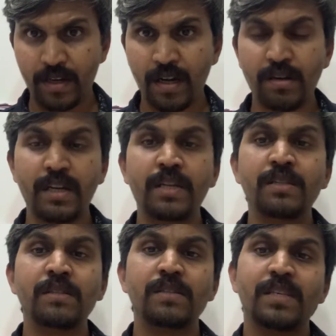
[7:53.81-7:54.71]
Now
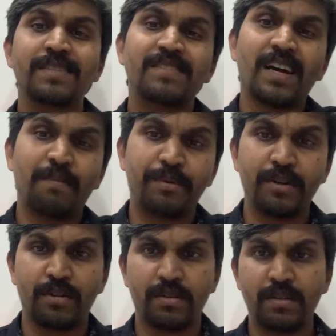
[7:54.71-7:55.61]
in this
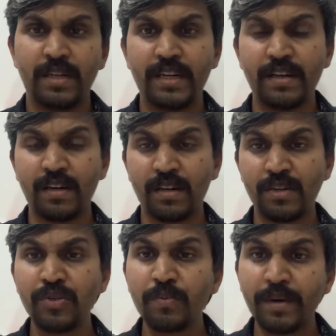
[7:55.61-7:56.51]
chapter, the
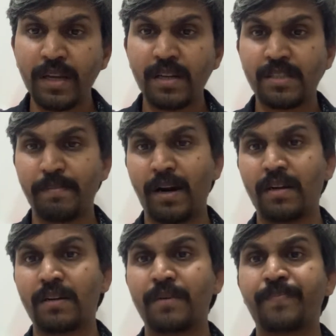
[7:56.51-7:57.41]
numericals
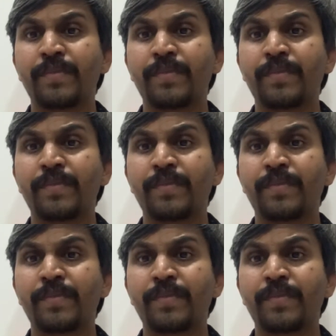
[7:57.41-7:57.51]
part,